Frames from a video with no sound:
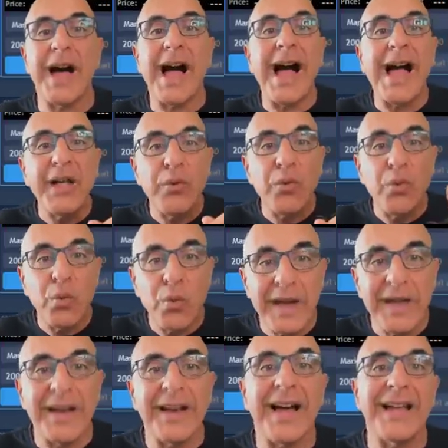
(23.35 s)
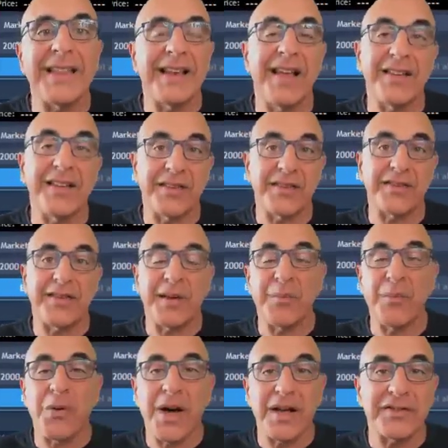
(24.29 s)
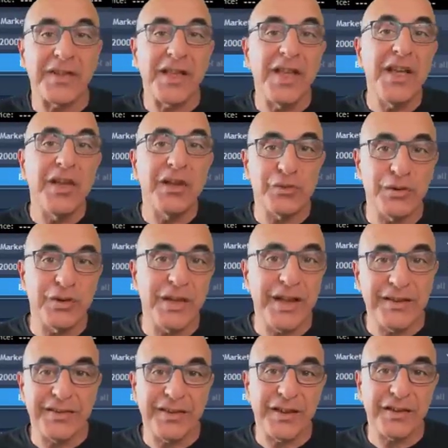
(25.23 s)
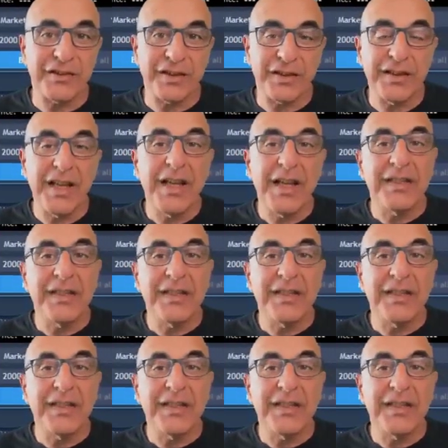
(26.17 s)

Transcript: I will analyze and summarize today's session.